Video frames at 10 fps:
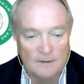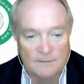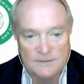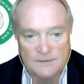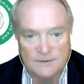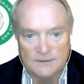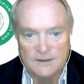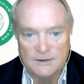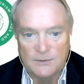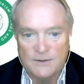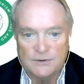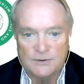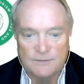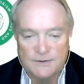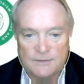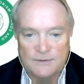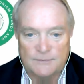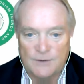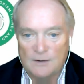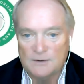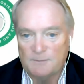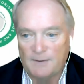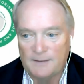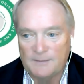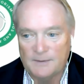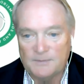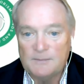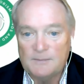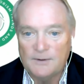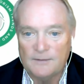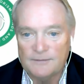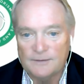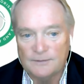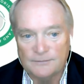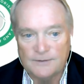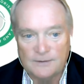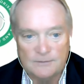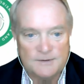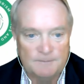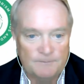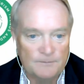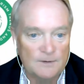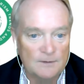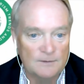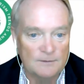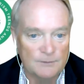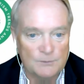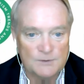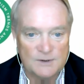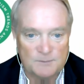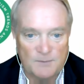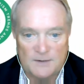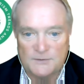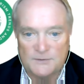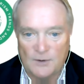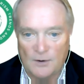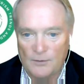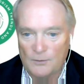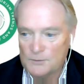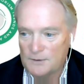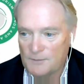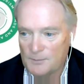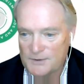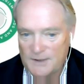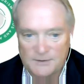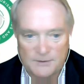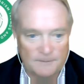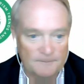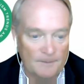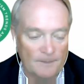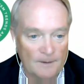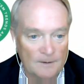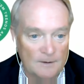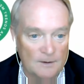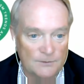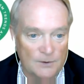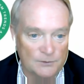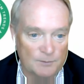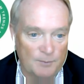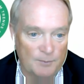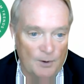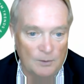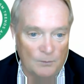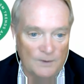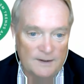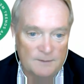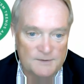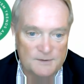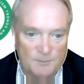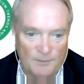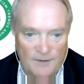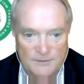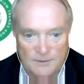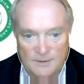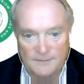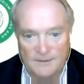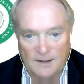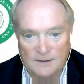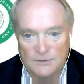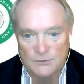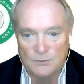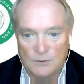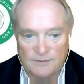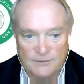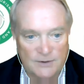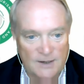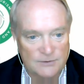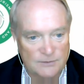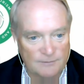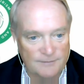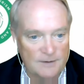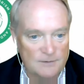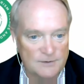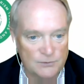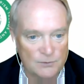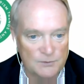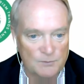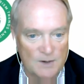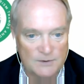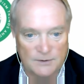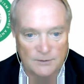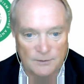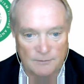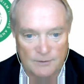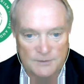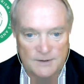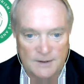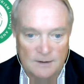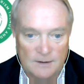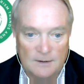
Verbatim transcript: This is a continuation of a series of talks by eminent people in the field of terrorism. The views expressed are those of the presenter. Dr. Paul Williams is professor at the Elliott School of International Affairs at George Washington University